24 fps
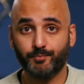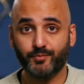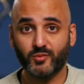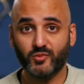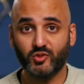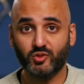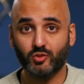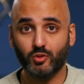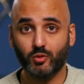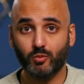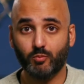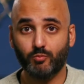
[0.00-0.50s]

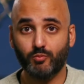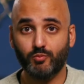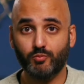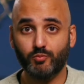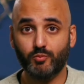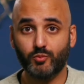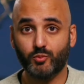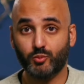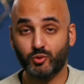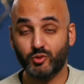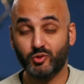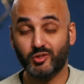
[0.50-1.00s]
So
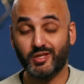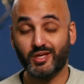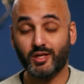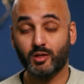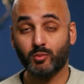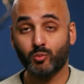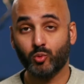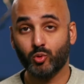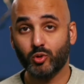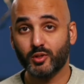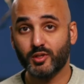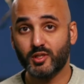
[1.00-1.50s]
you get a
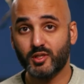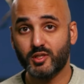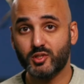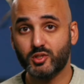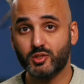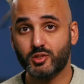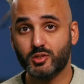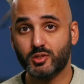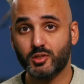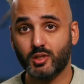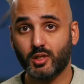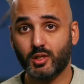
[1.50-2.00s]

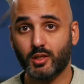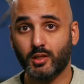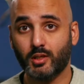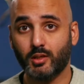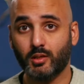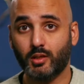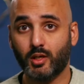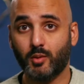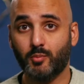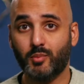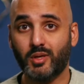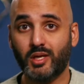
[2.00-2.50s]
mortgage,
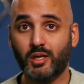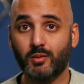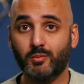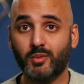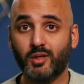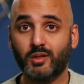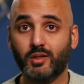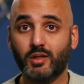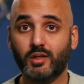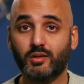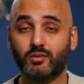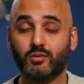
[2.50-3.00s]
a
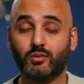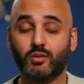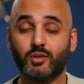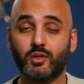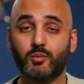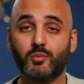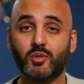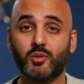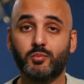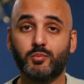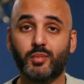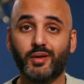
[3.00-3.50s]
payment is going to
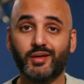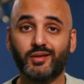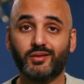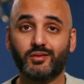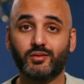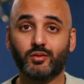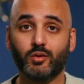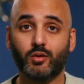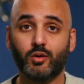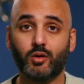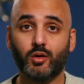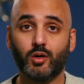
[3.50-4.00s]
be
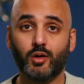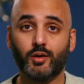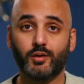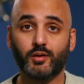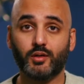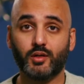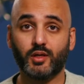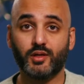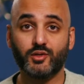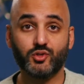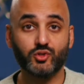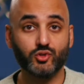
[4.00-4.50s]
based on
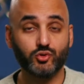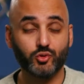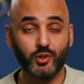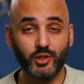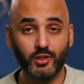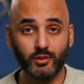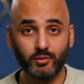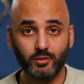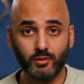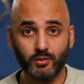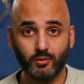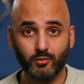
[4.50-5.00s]
interest
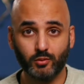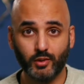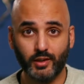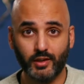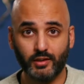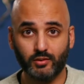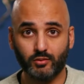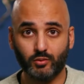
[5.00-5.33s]
rate, right?